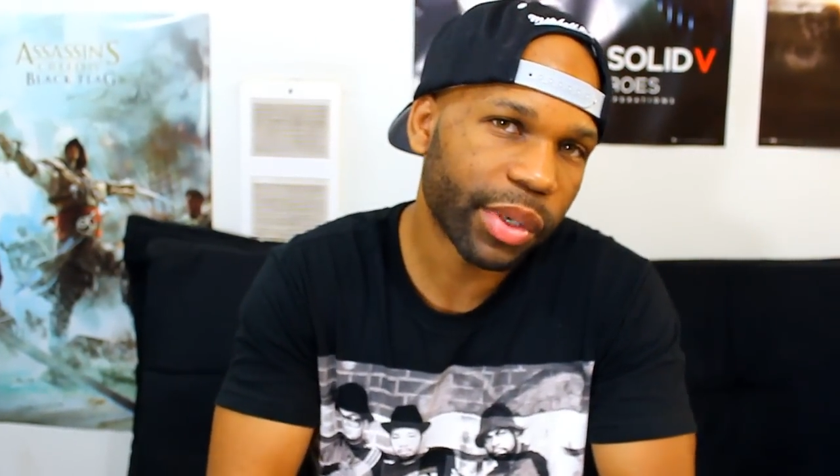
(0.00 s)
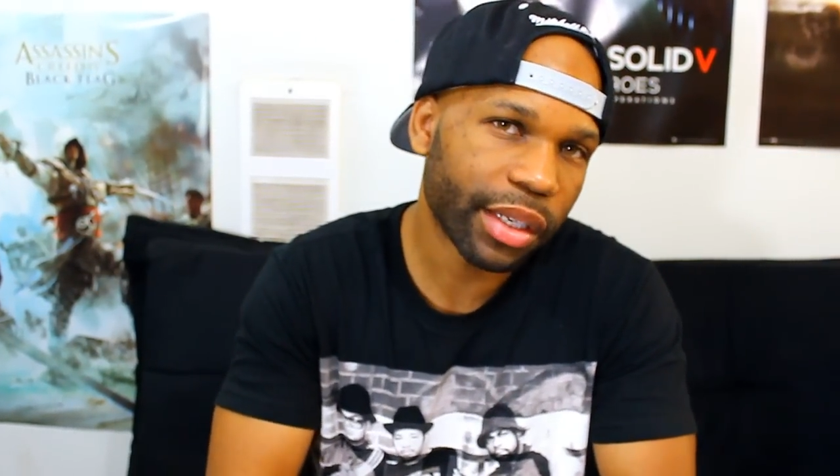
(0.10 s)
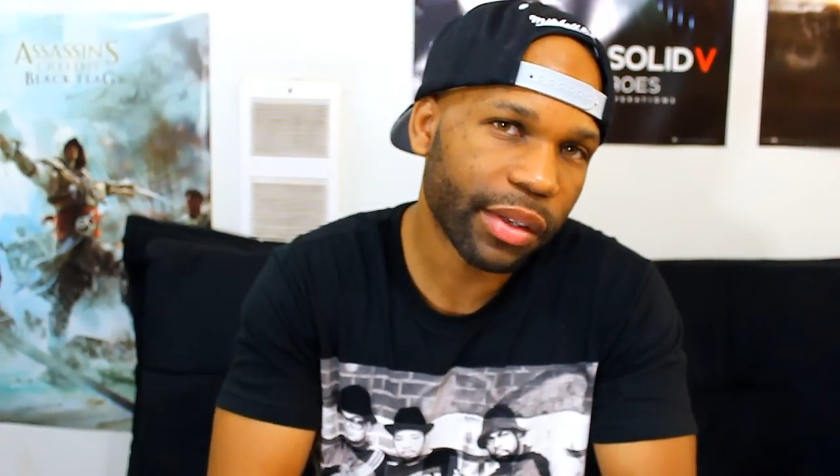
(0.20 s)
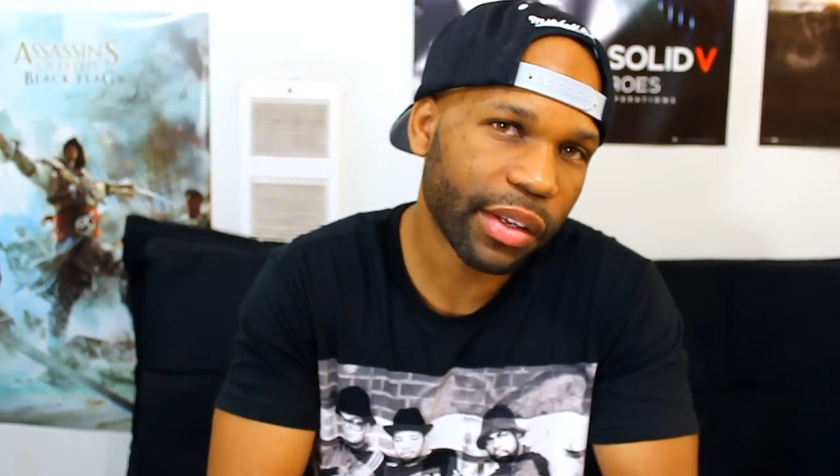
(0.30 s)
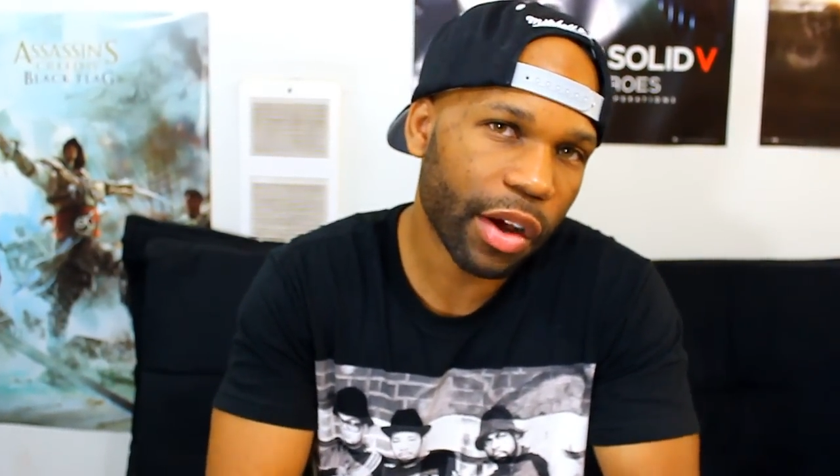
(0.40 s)

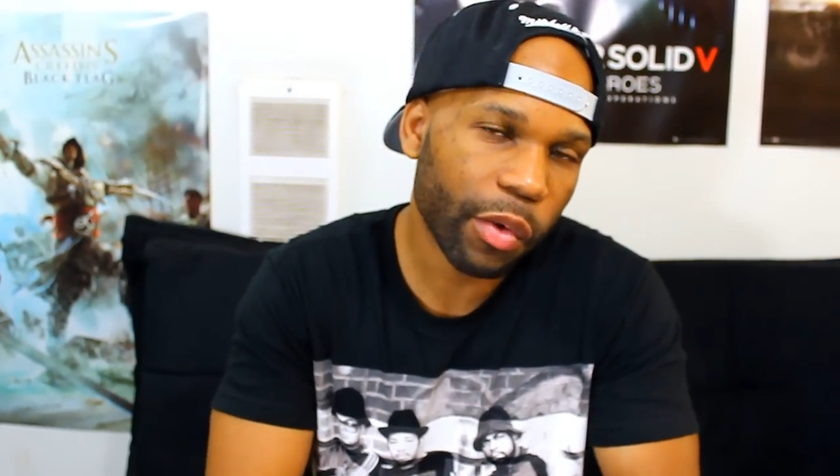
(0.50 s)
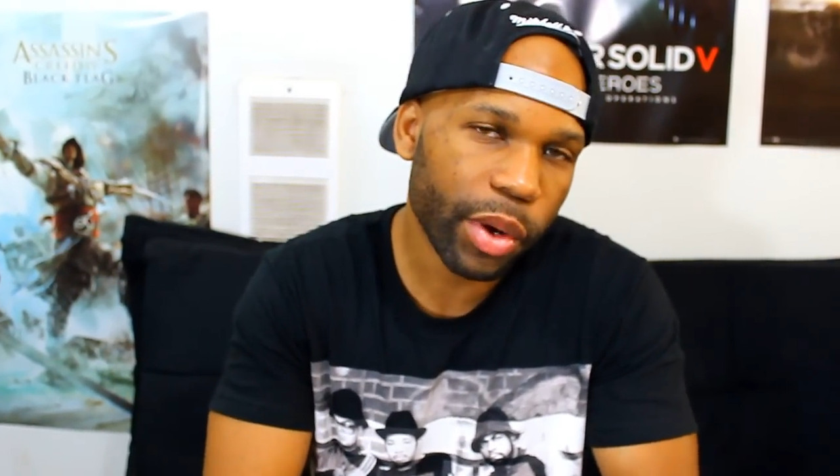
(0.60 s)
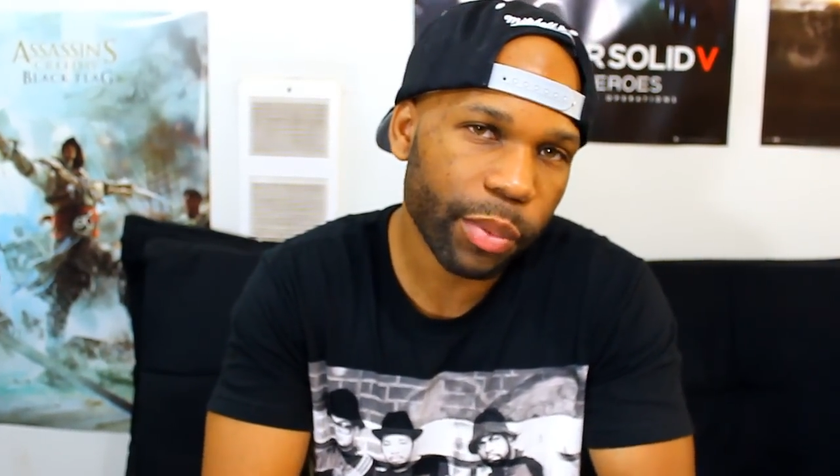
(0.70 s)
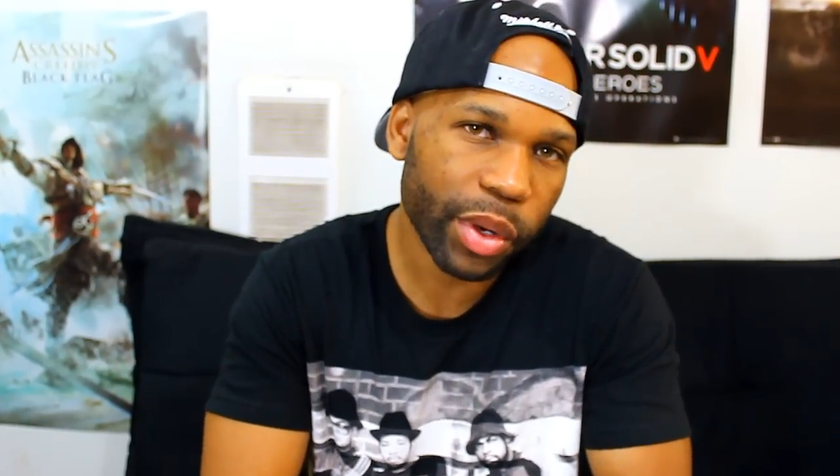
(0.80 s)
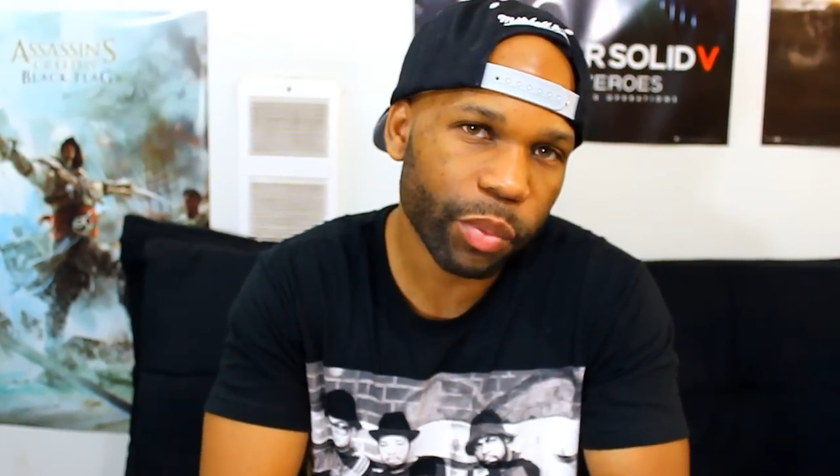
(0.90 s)
We you know
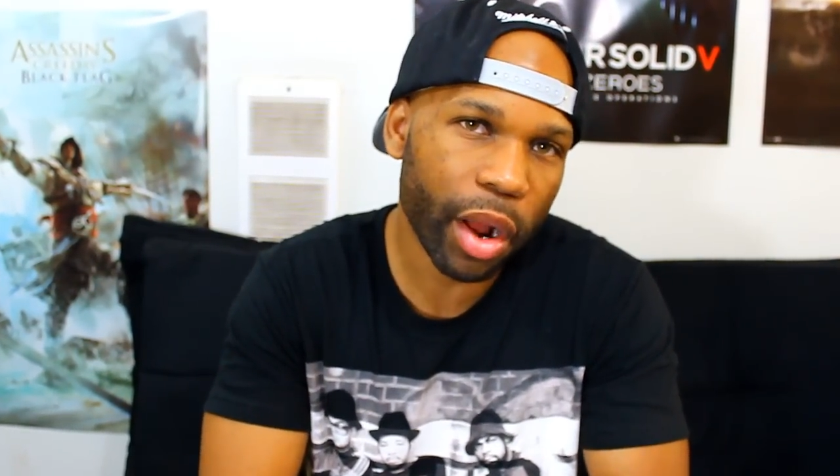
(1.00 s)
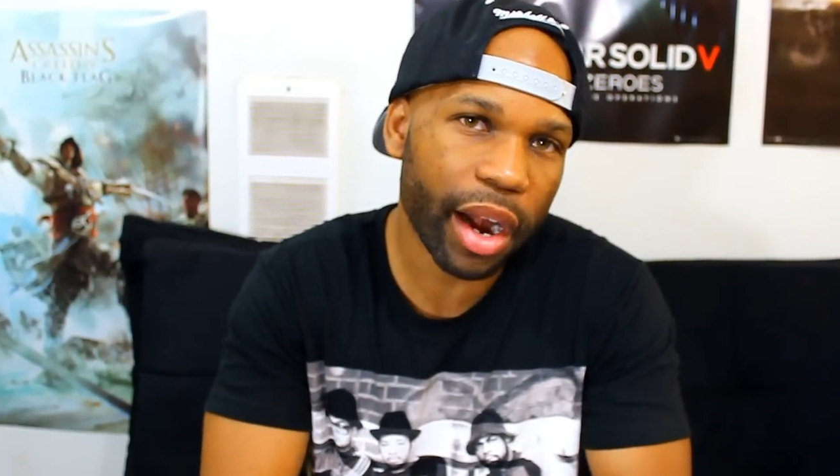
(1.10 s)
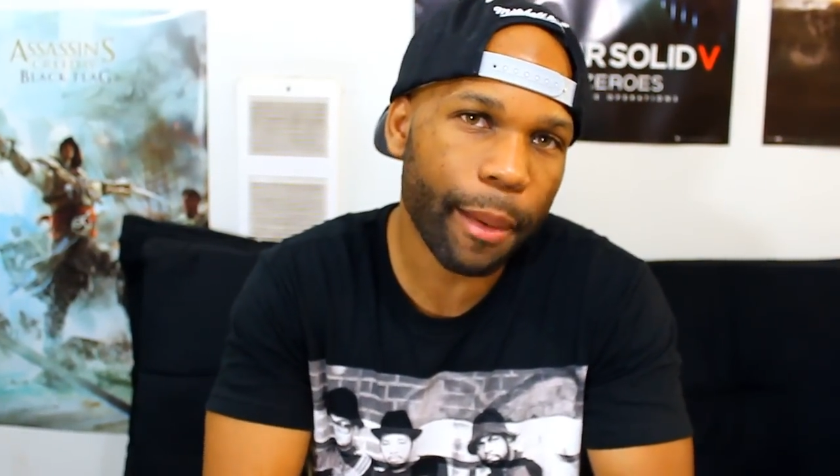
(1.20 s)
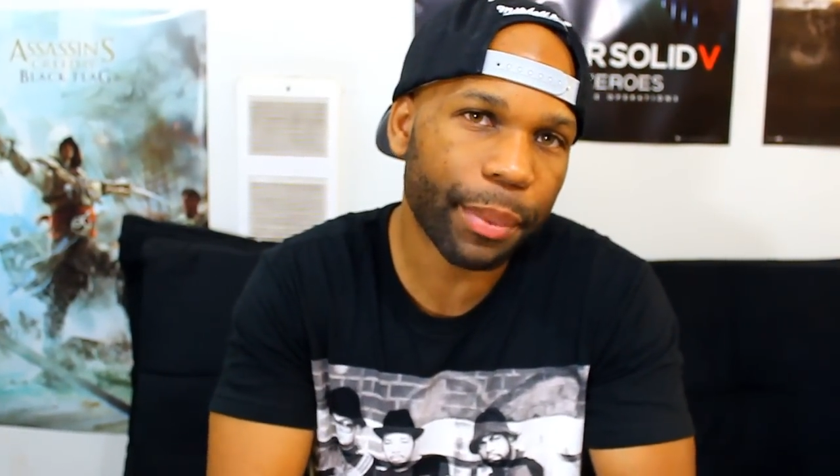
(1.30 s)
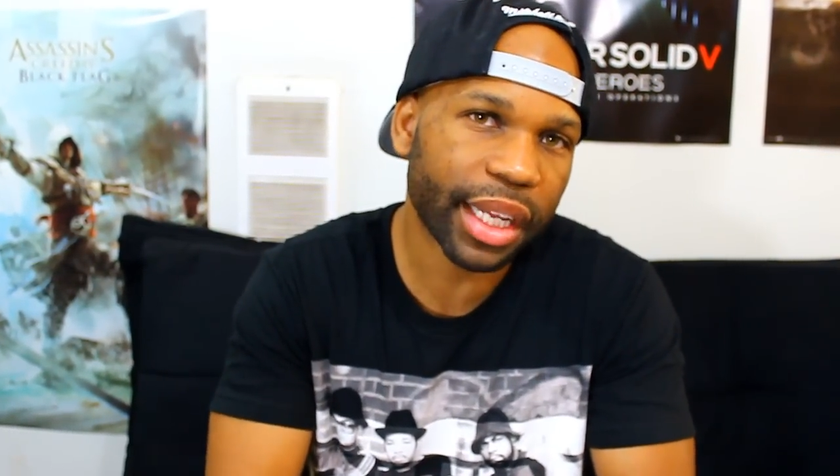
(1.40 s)
we, we
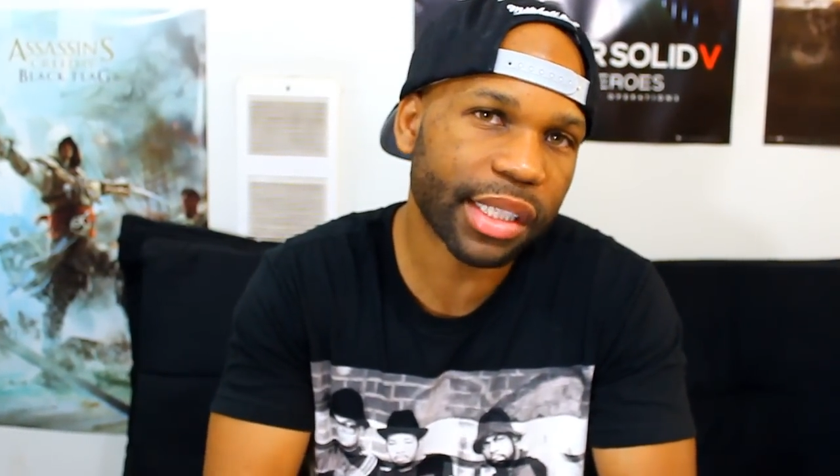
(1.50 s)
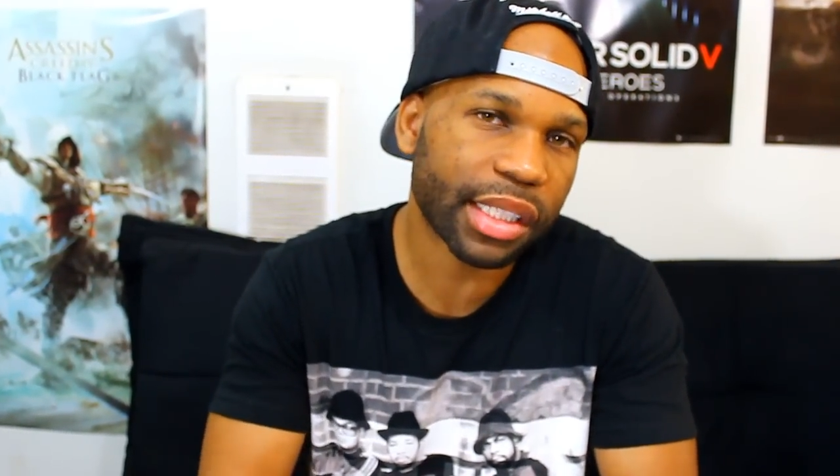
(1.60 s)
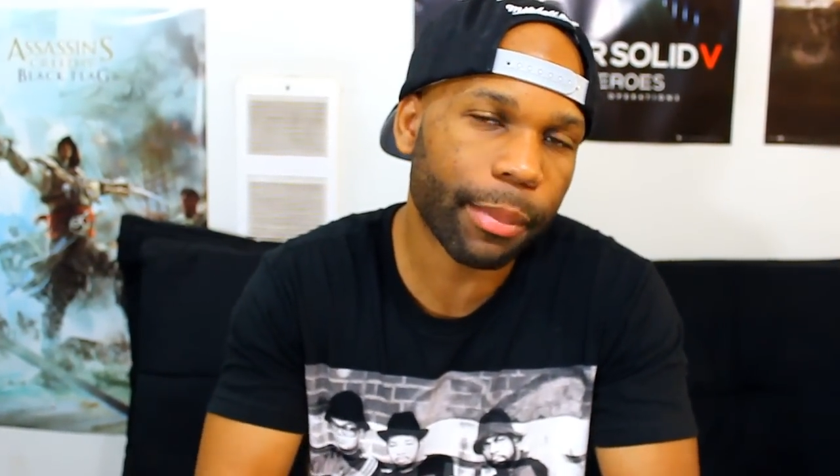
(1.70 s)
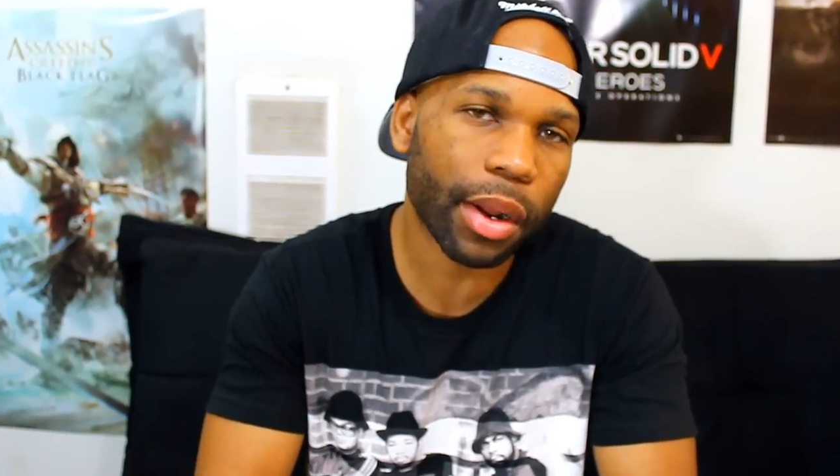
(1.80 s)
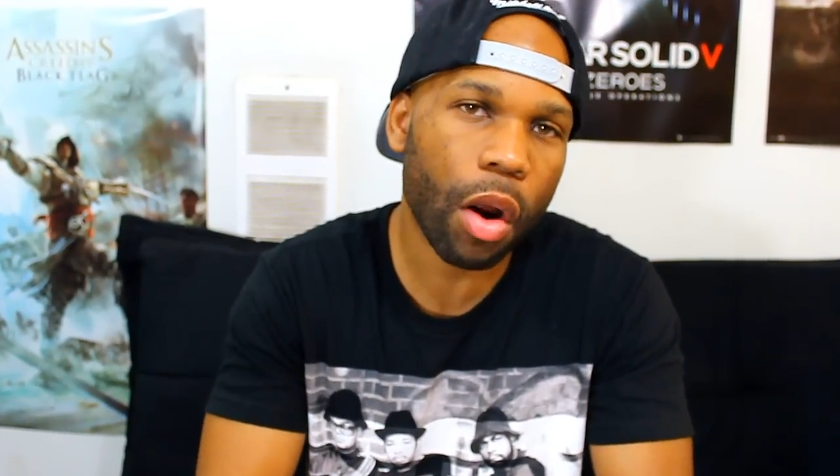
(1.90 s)
running up against some